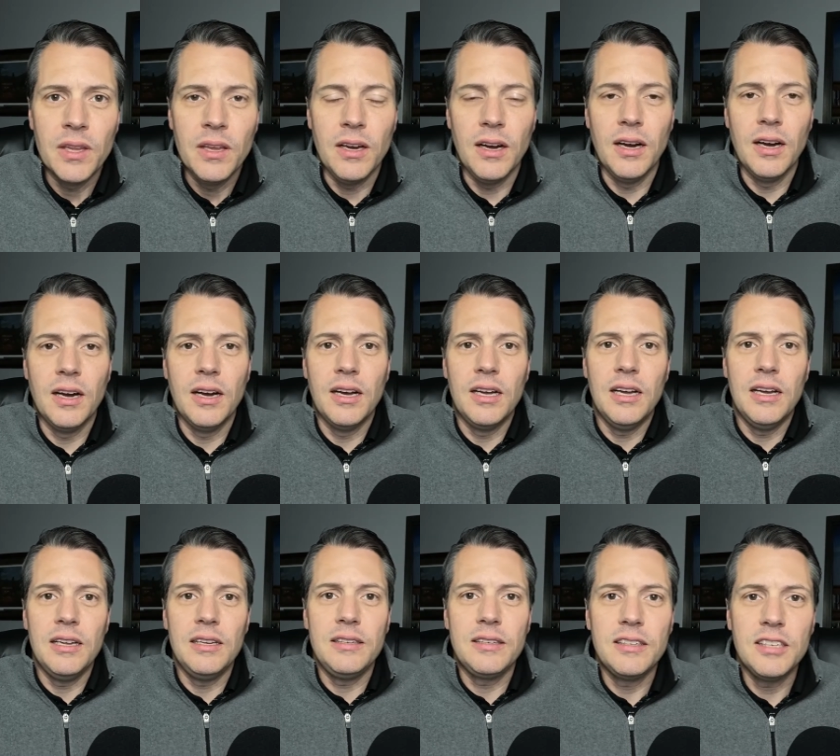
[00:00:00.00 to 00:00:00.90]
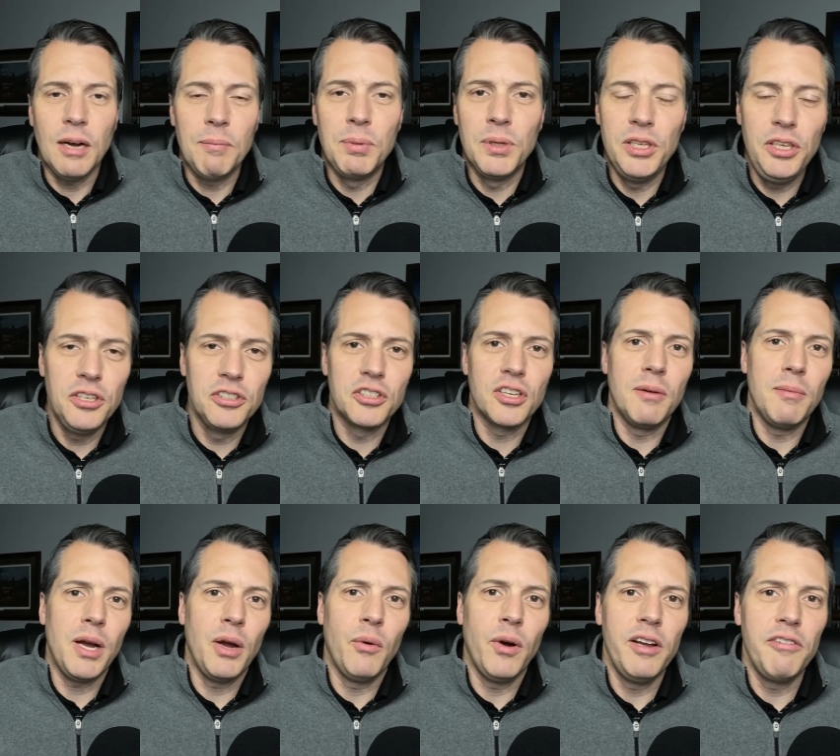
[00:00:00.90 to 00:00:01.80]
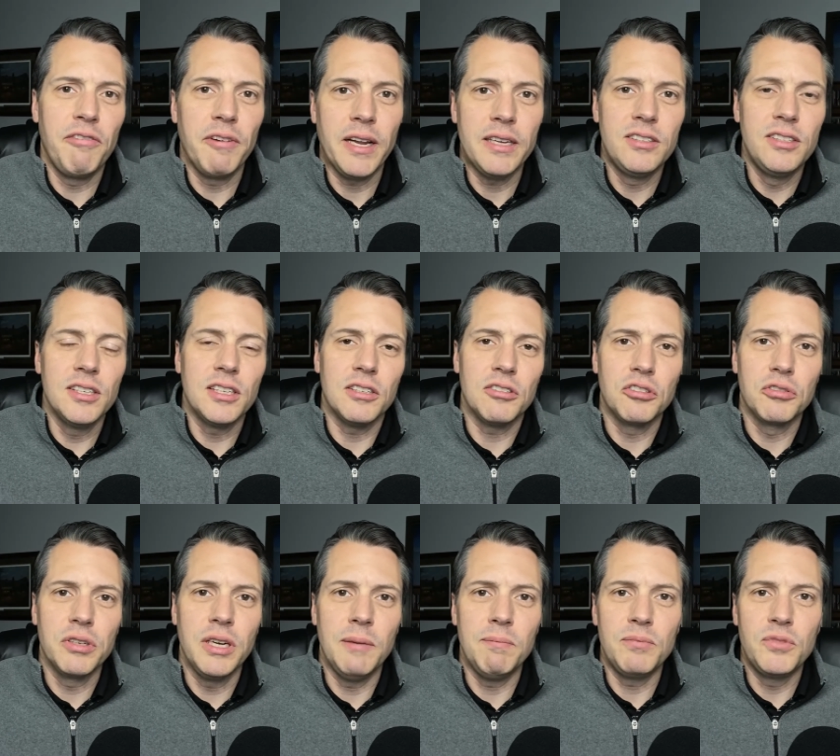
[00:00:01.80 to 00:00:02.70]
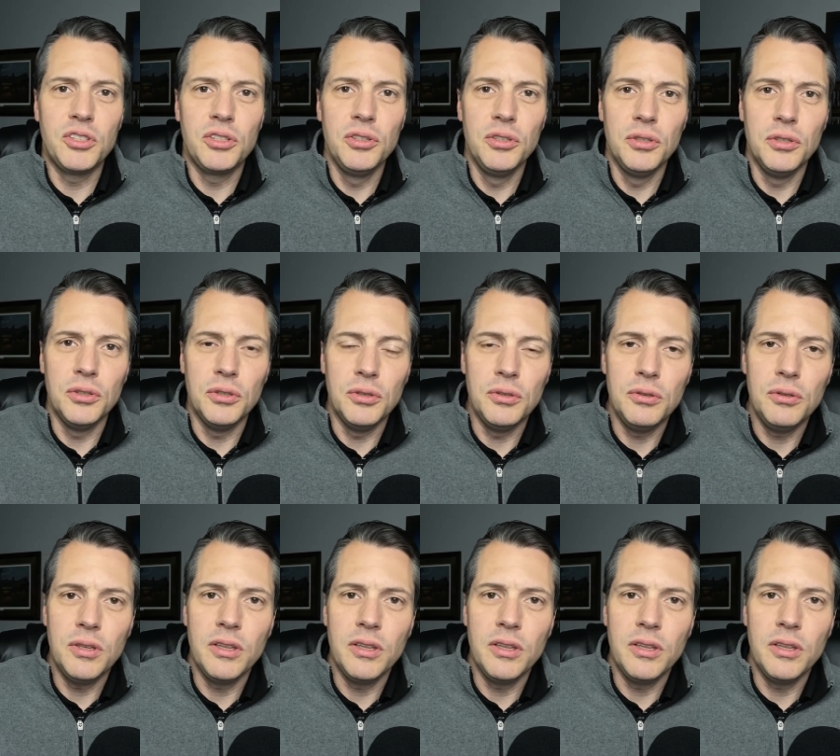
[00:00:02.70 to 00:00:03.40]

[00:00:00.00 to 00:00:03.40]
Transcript: A couple of years ago, my wife and I took a trip to